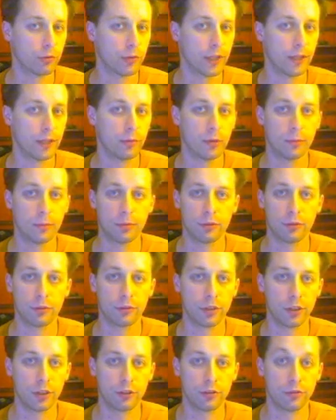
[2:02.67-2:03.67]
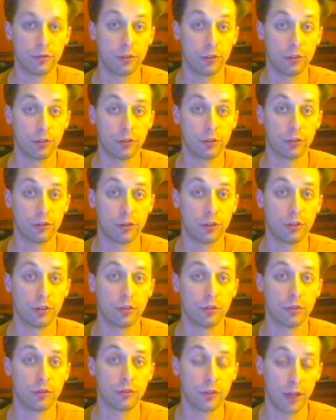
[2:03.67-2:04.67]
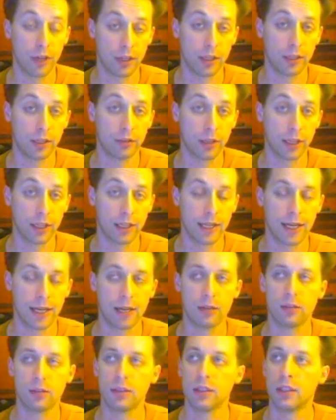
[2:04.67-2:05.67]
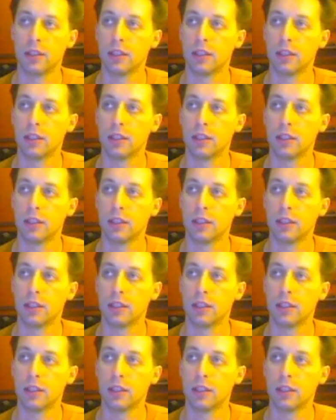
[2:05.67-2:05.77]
rate. What percentage of visitors are you selling right now?